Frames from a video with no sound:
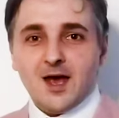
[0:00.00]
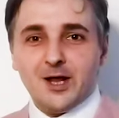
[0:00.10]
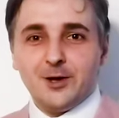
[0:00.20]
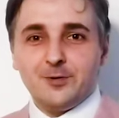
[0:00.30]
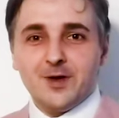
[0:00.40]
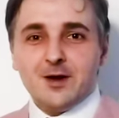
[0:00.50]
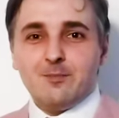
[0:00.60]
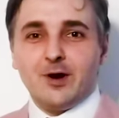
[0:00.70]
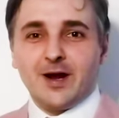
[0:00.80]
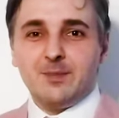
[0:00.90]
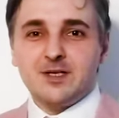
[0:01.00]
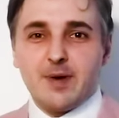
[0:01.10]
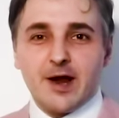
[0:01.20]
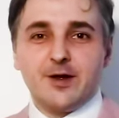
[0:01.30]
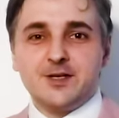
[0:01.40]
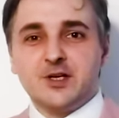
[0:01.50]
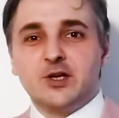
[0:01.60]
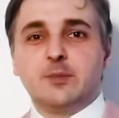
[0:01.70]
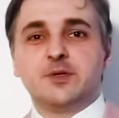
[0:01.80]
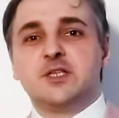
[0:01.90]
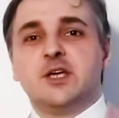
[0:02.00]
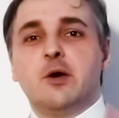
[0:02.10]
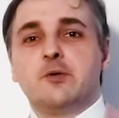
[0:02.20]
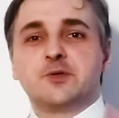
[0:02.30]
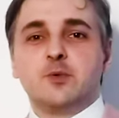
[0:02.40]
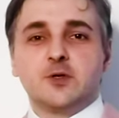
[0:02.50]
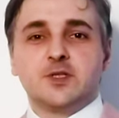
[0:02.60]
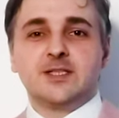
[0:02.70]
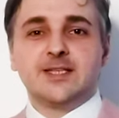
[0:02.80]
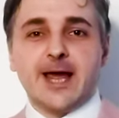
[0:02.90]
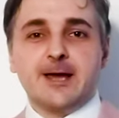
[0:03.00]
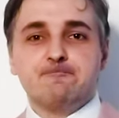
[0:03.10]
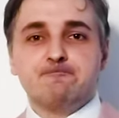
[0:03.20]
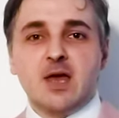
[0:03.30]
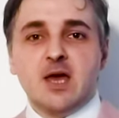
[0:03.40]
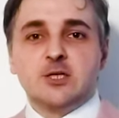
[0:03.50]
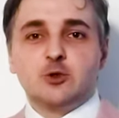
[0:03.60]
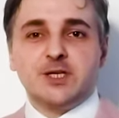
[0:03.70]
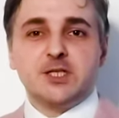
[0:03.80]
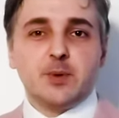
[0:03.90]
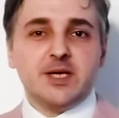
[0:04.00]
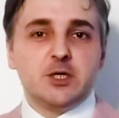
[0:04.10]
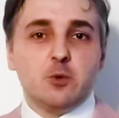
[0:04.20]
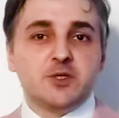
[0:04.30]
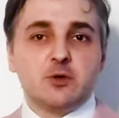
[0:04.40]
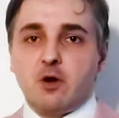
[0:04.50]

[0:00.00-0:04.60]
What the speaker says: Hello, my name is Marius and I'm the CEO of Schwarzthal Tech. 2020 was a